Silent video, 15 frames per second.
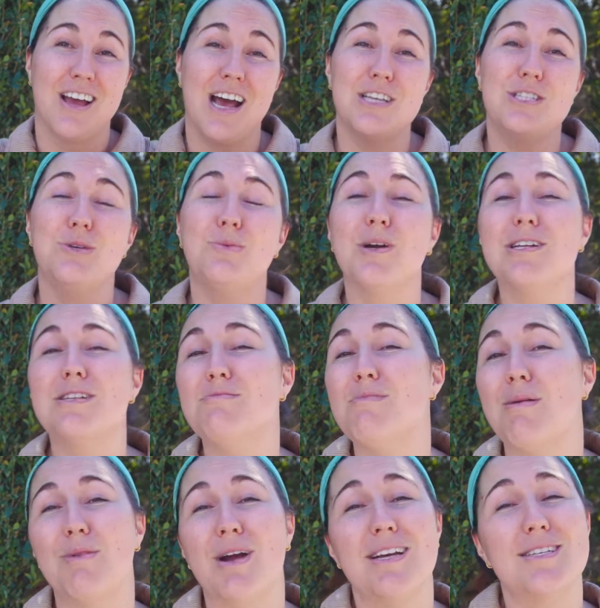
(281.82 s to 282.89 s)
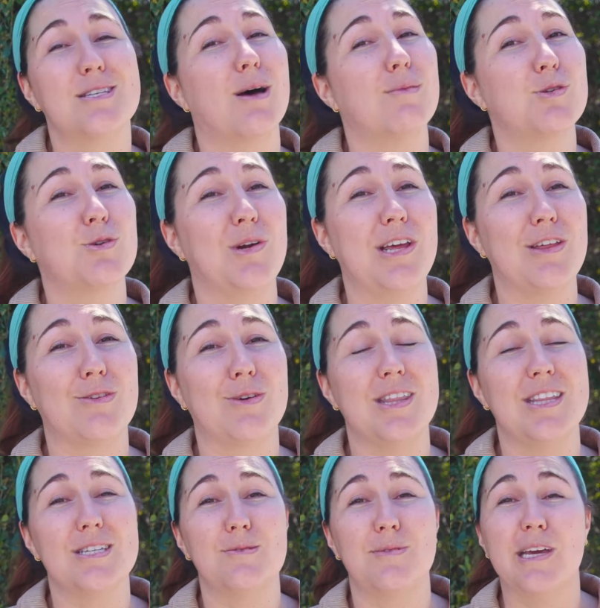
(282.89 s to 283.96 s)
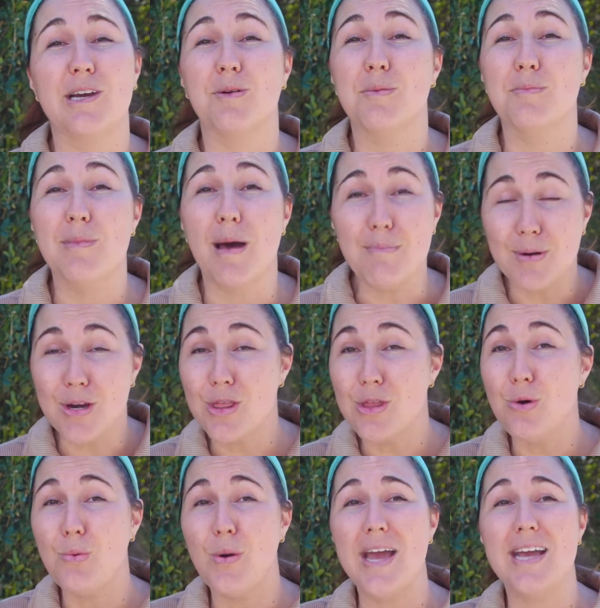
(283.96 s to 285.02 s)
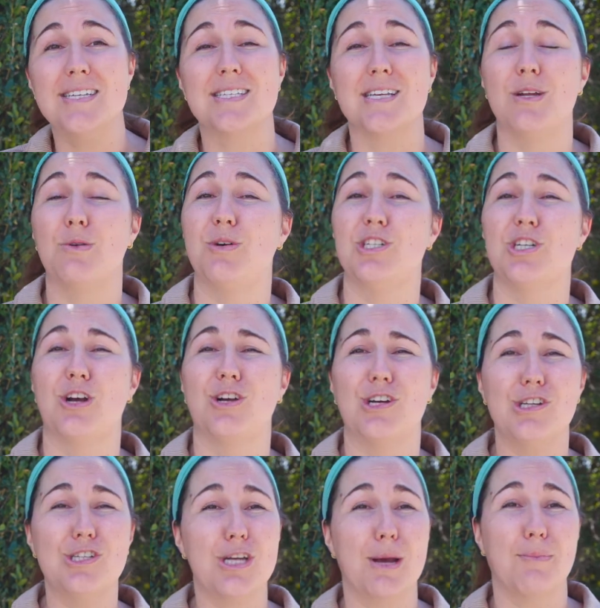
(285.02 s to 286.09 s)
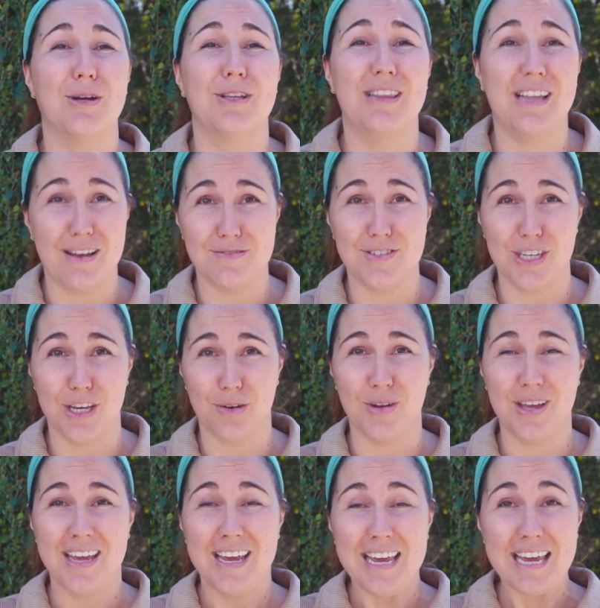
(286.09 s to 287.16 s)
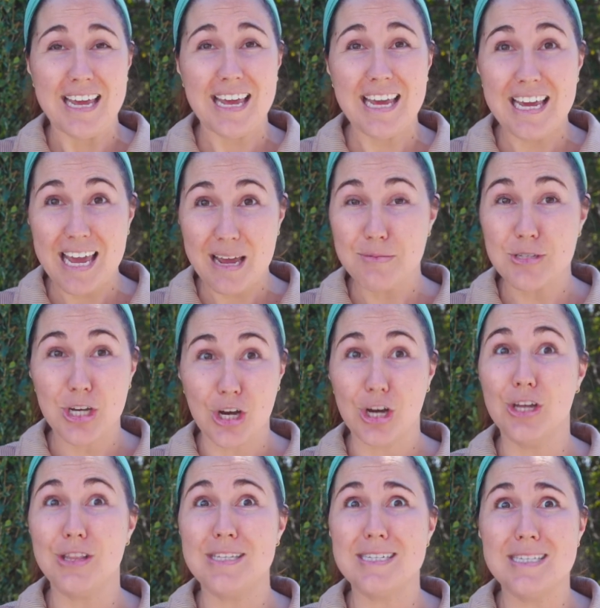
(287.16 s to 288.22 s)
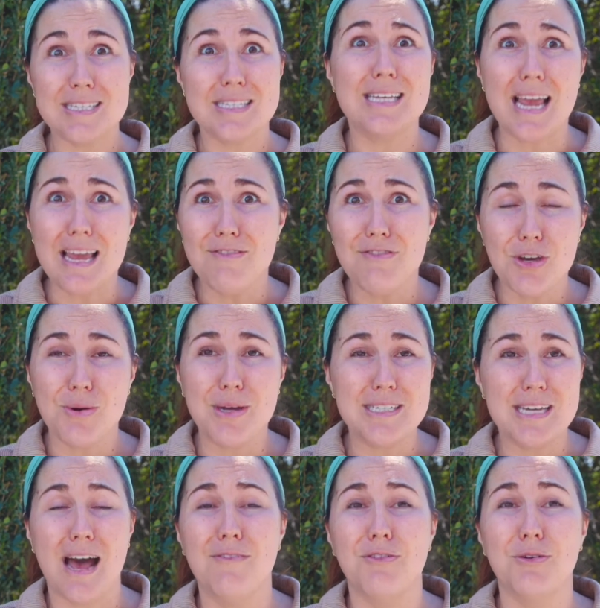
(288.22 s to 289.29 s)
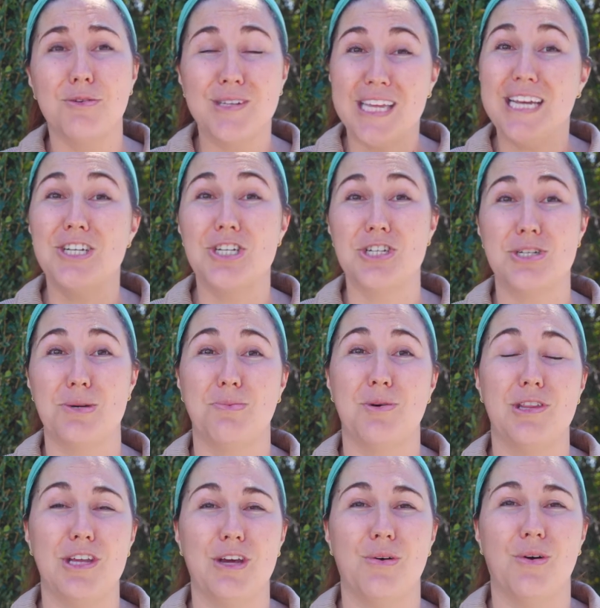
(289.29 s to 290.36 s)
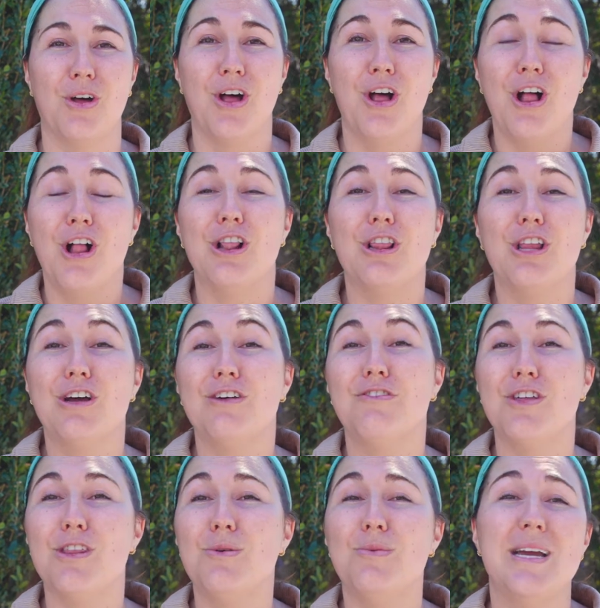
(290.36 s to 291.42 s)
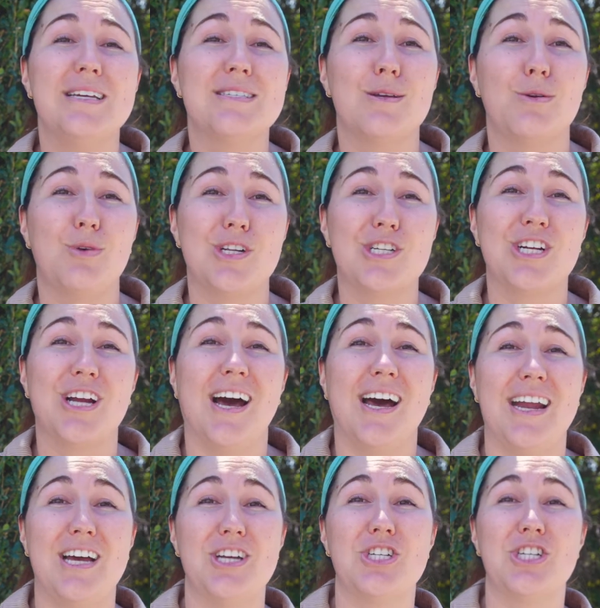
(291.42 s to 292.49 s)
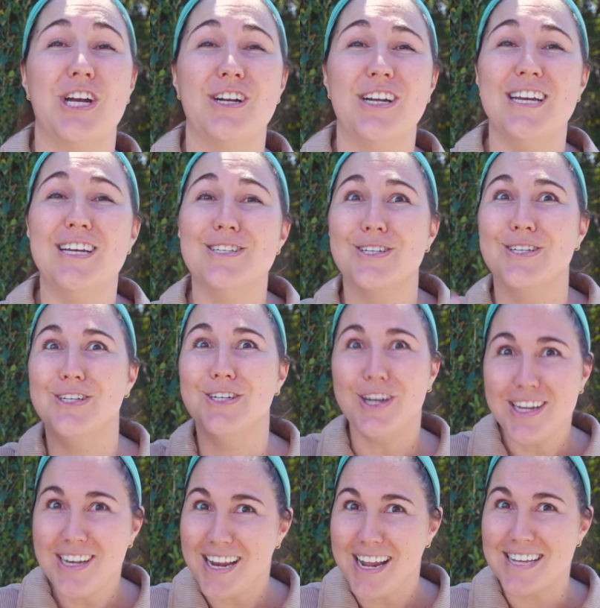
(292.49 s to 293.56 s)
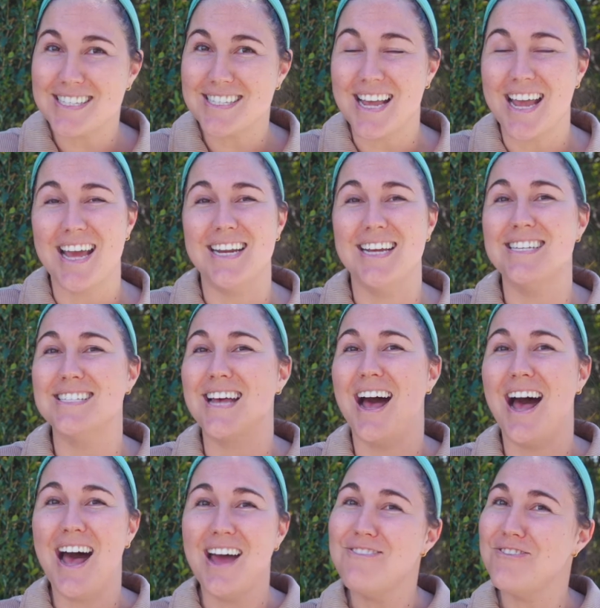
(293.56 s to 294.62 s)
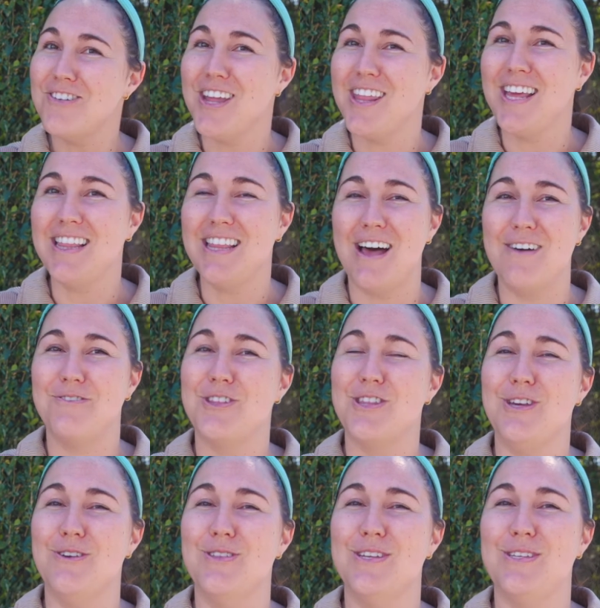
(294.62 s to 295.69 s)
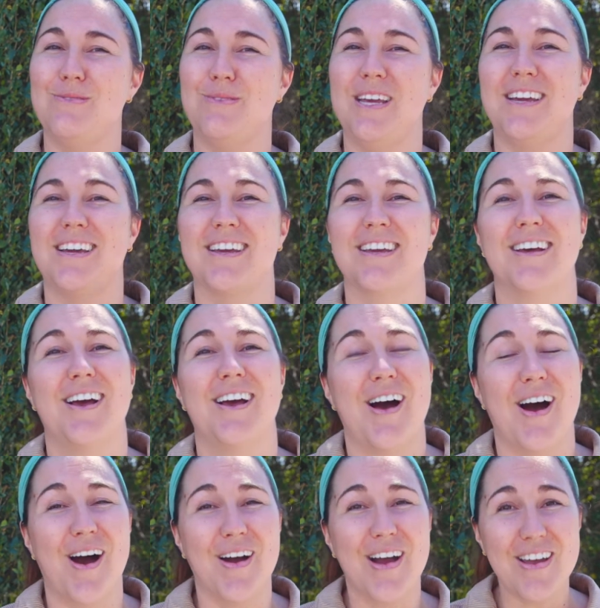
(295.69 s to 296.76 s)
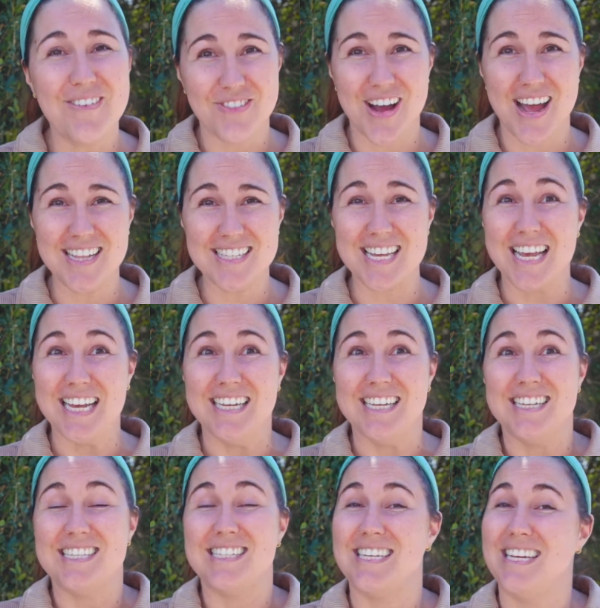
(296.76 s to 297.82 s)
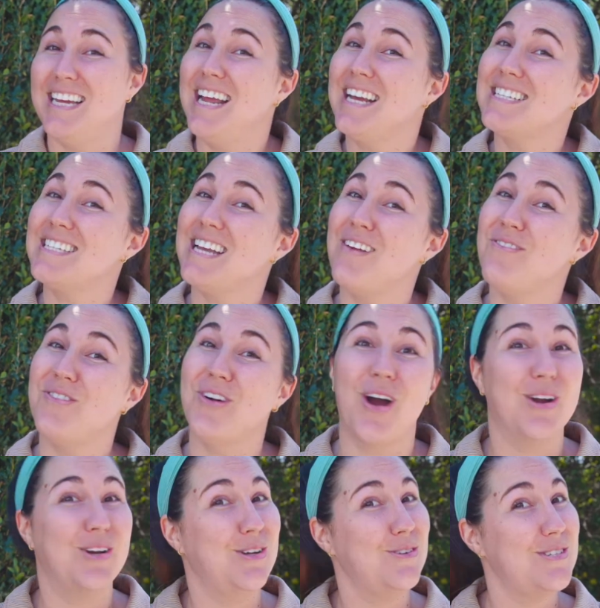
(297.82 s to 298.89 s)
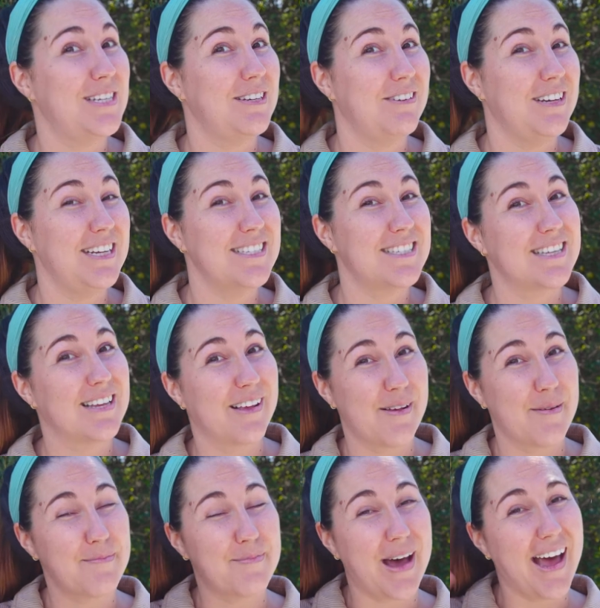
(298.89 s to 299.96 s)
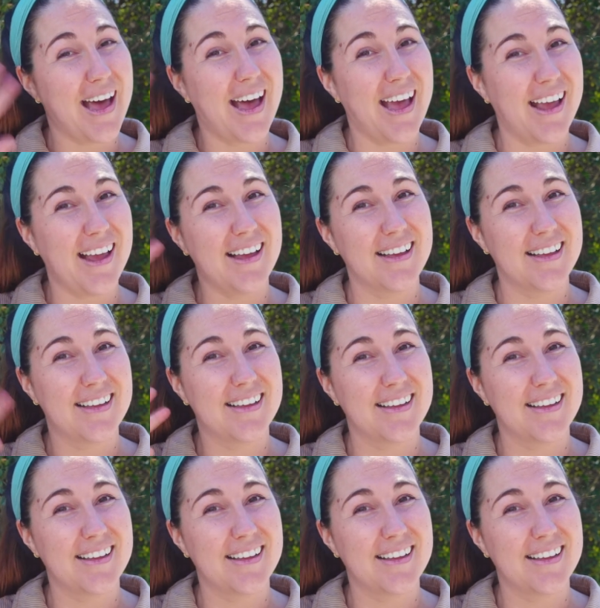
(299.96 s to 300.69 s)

As you work to memorize Psalm 23 this week, remember the ways in which our Good Shepherd loves you. He came to earth to save you and to have a relationship with you. Look for the ways in which God has shared his goodness and his unfailing love with you this week. All right, friends, see you next time for our new series. Bye.